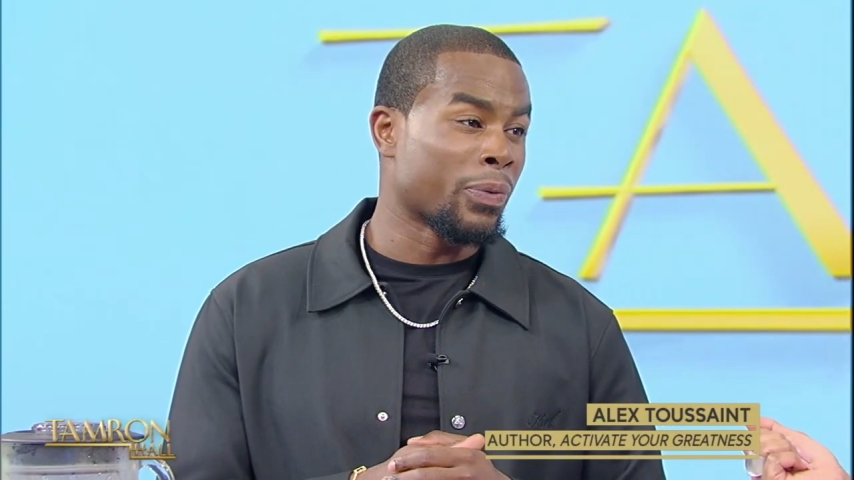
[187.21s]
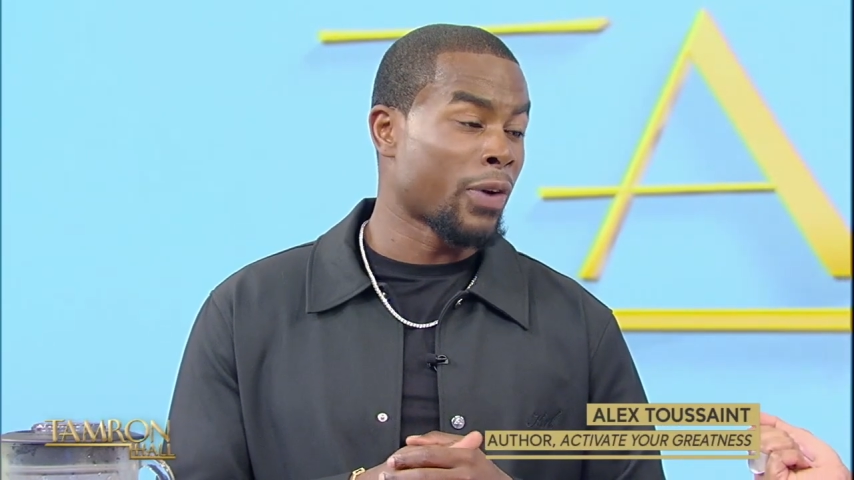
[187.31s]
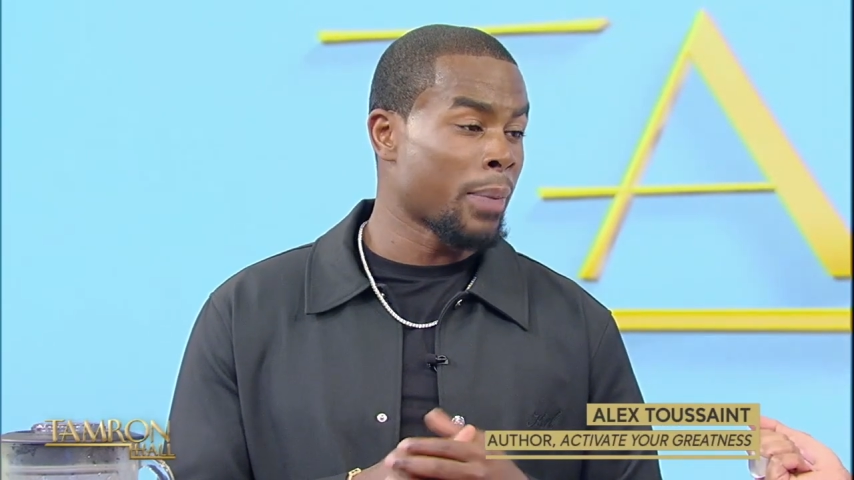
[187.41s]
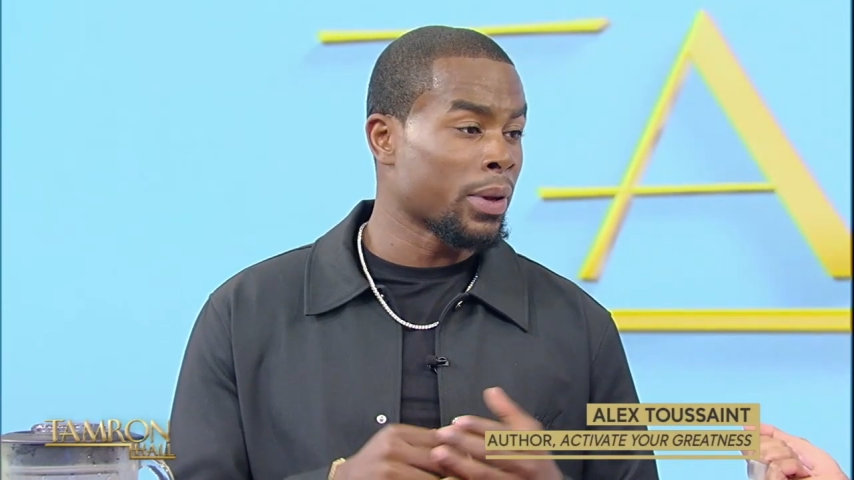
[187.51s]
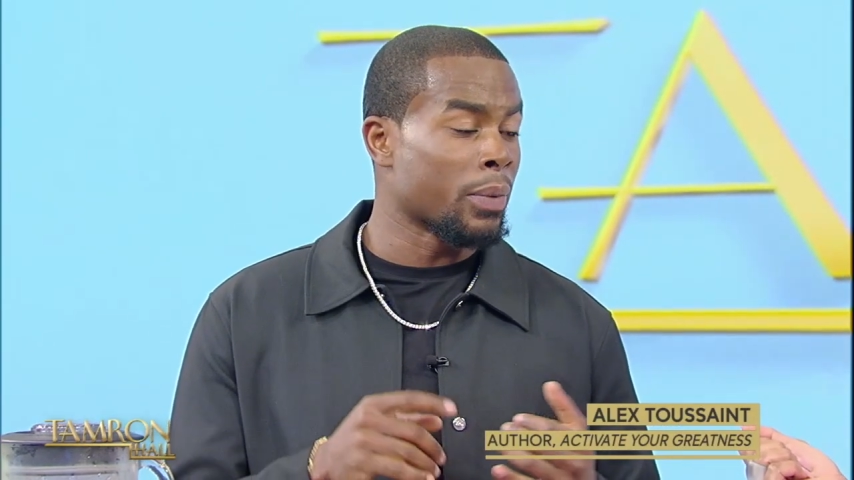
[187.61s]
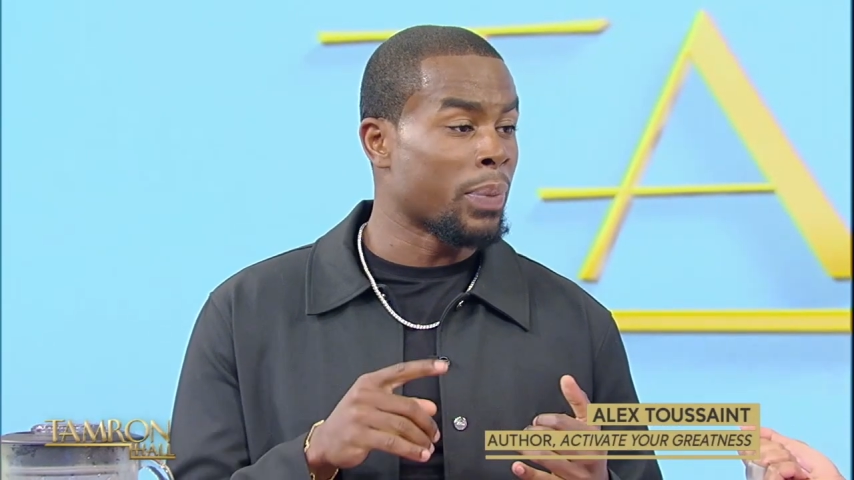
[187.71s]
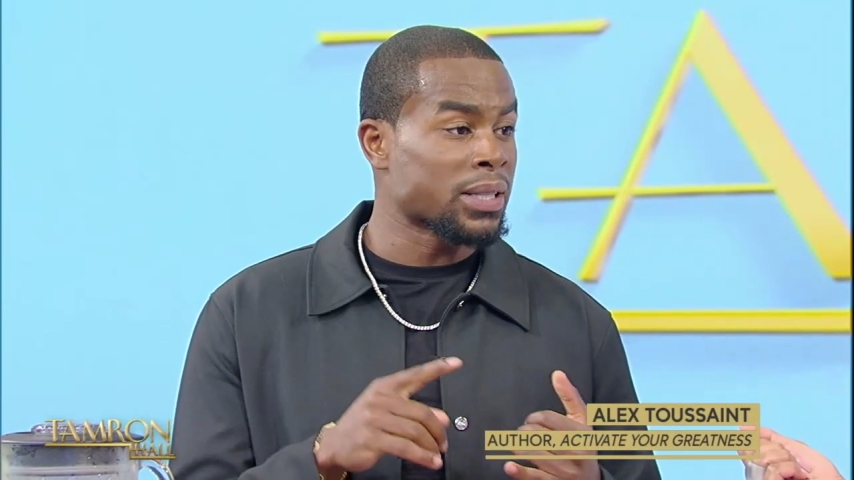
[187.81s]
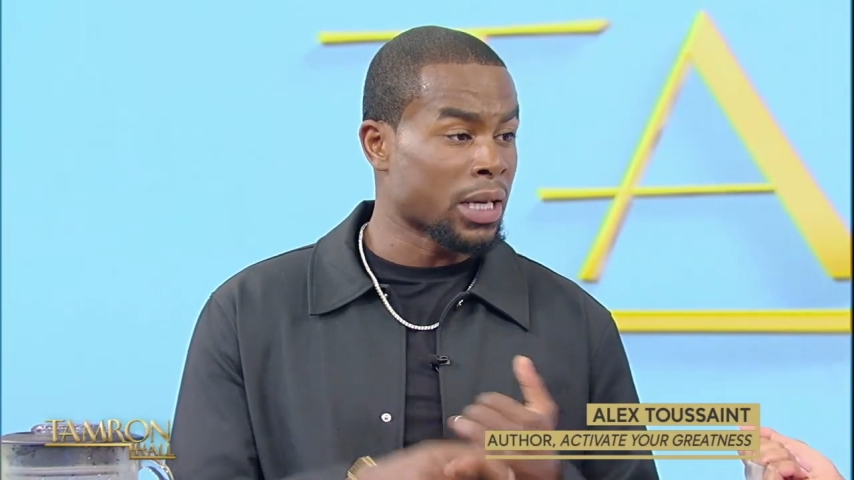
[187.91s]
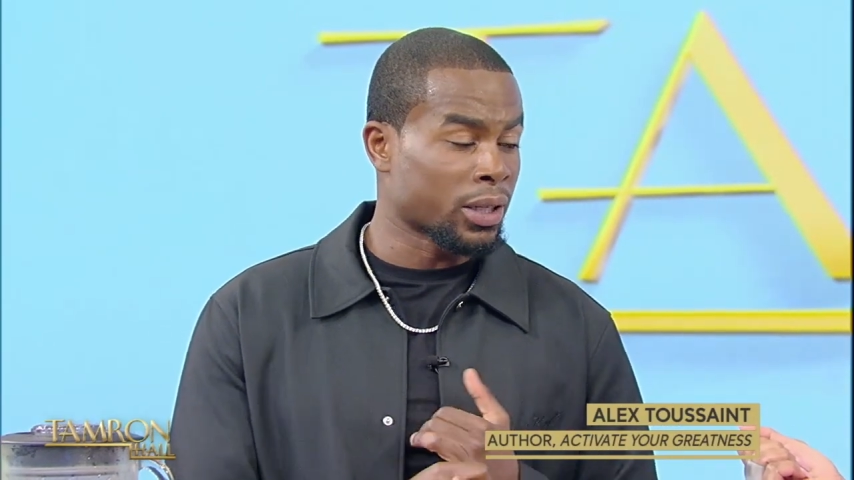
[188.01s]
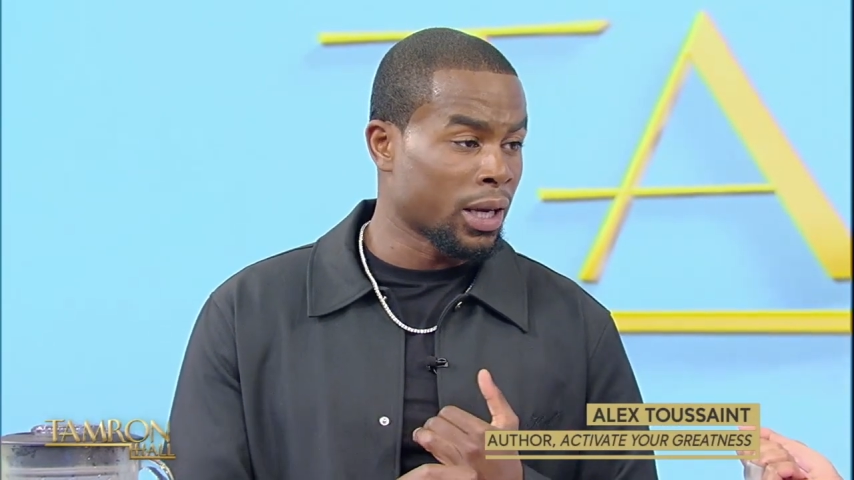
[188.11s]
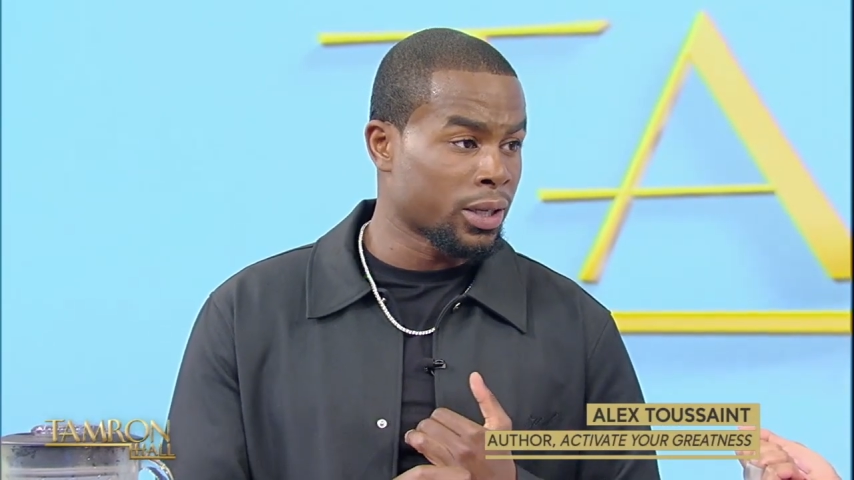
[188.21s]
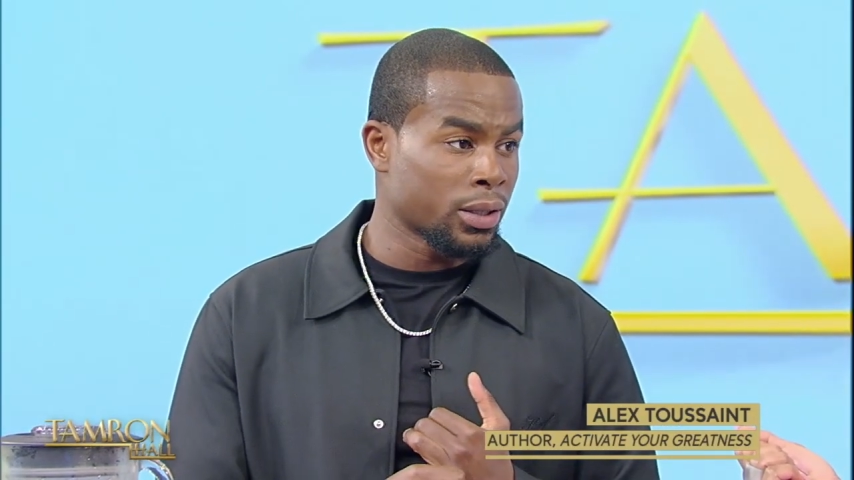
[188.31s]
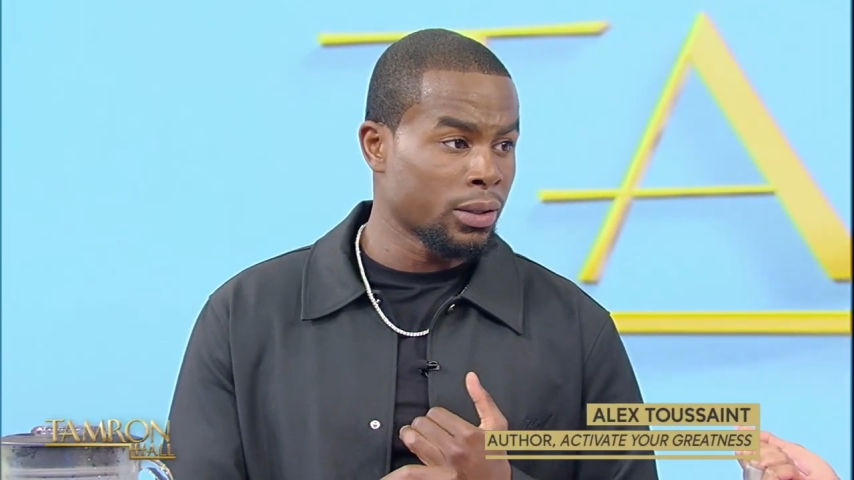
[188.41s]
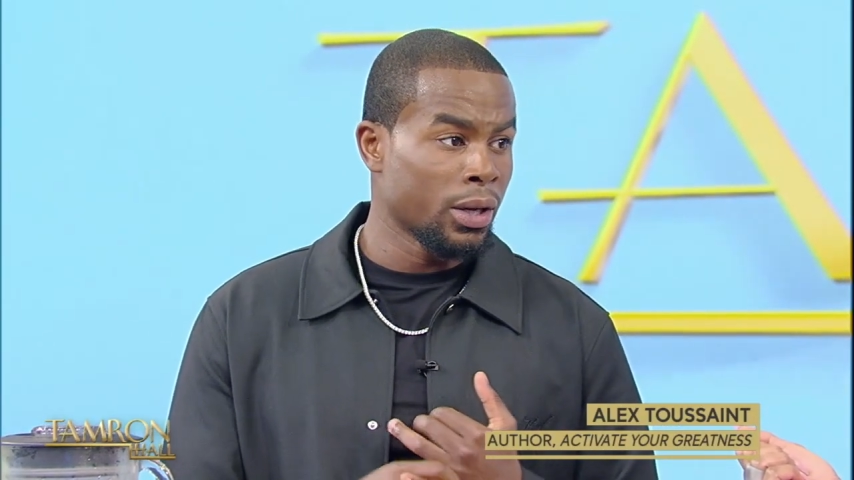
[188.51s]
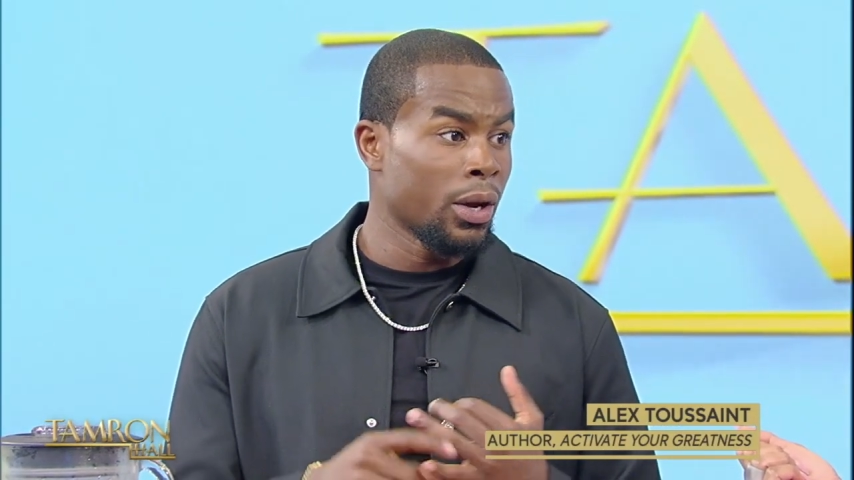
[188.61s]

provide me the best education